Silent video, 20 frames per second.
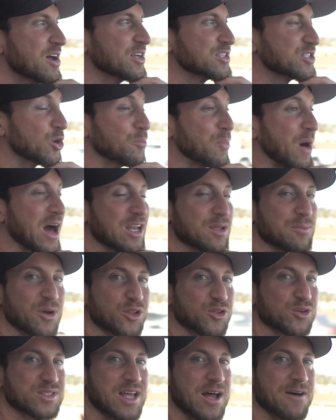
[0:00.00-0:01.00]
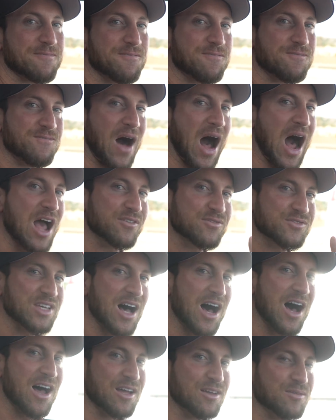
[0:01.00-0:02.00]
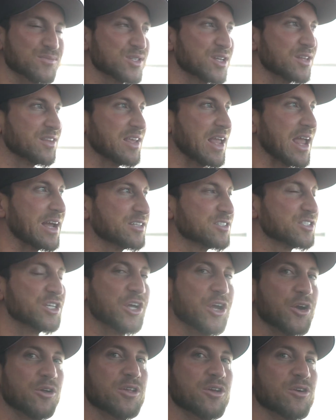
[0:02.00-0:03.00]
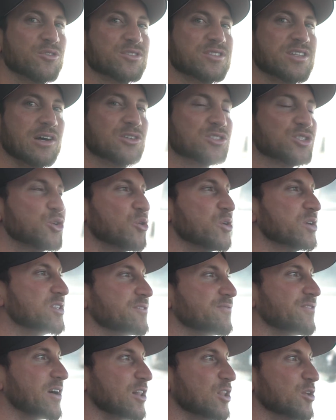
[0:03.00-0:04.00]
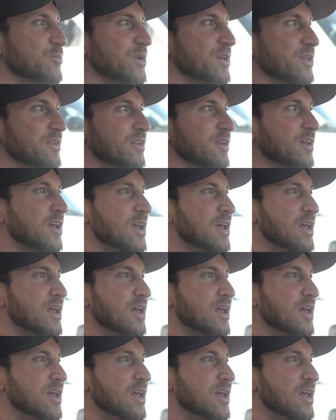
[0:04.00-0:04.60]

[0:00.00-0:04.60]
So bodybuilders have five times the anterior deltoid development,